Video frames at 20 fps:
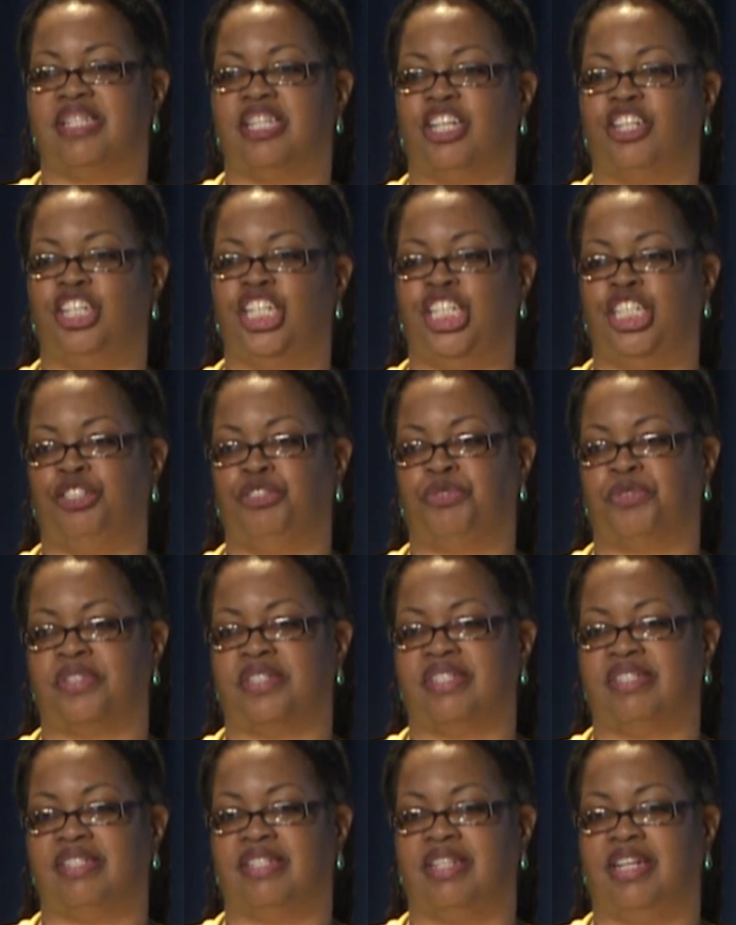their
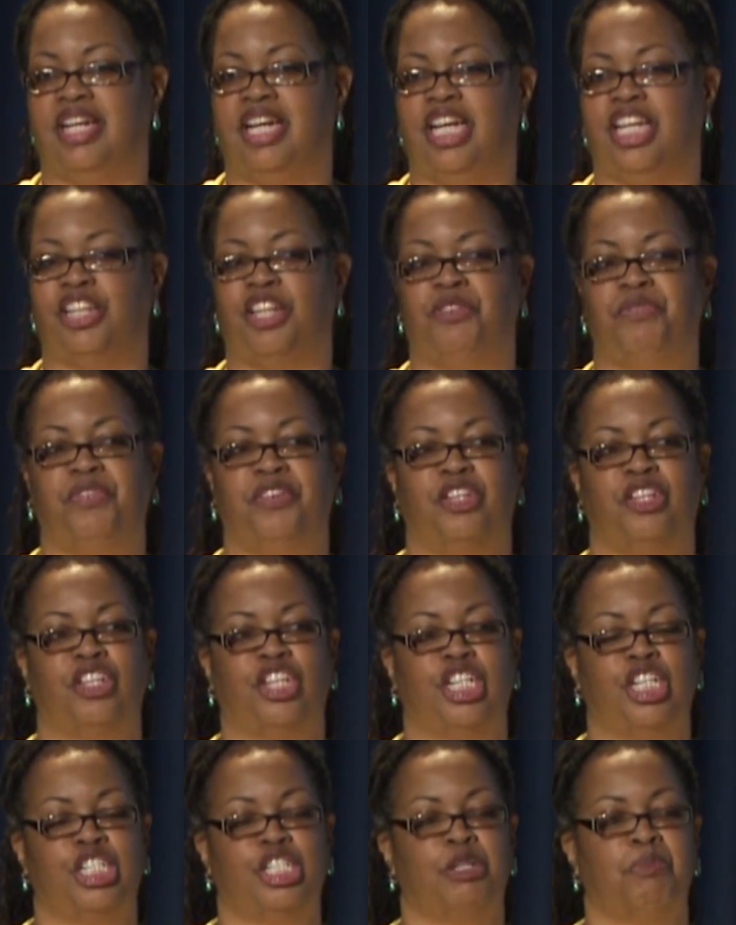interests and they feel
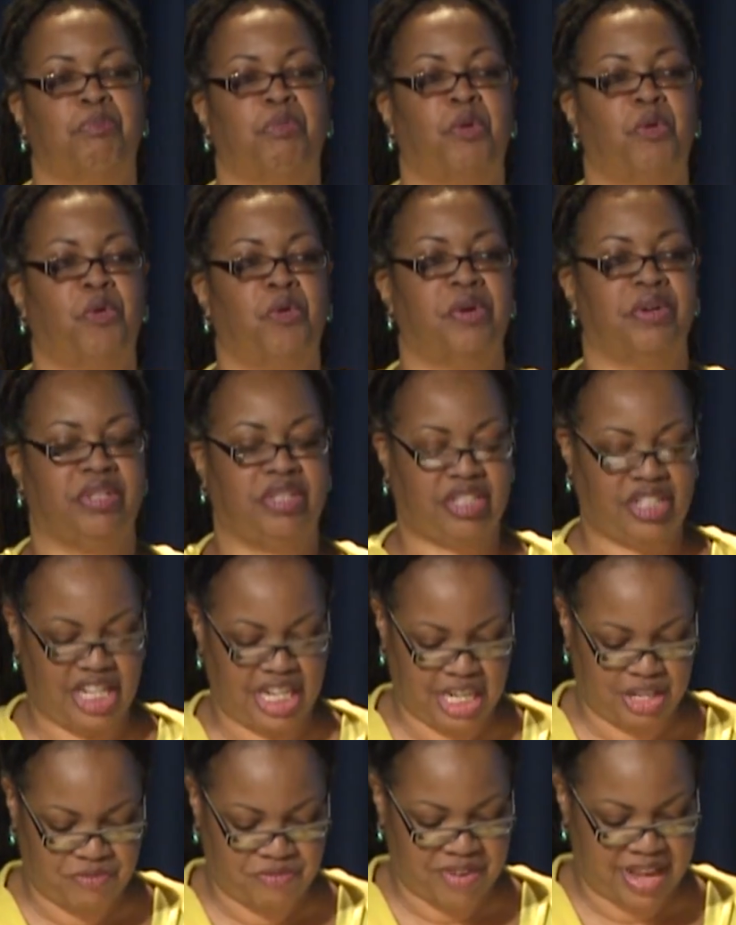that it's important
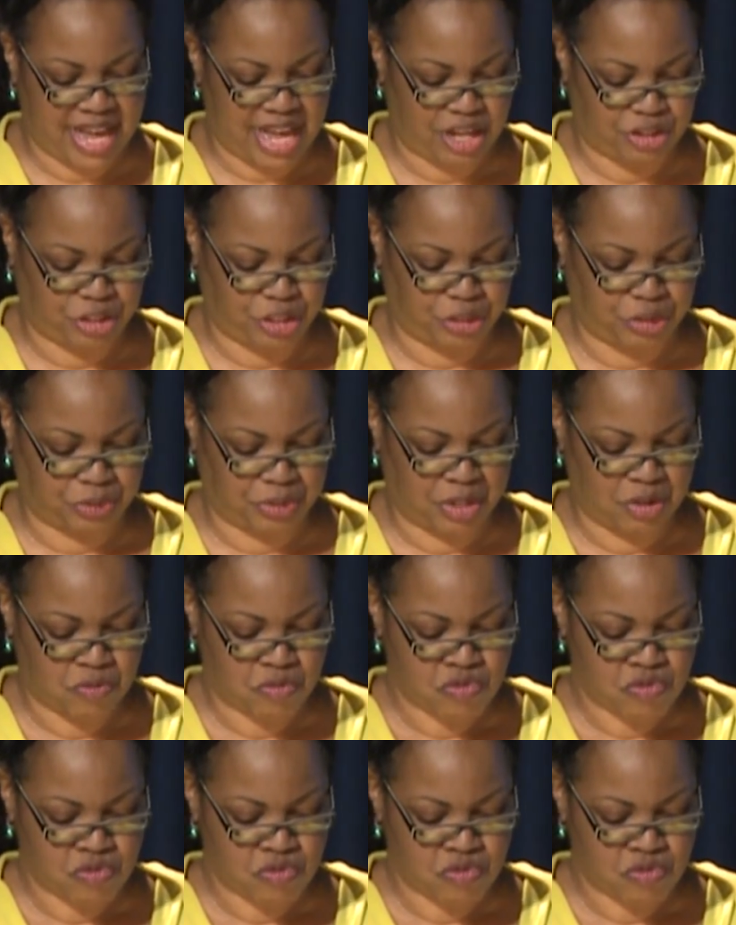and valued.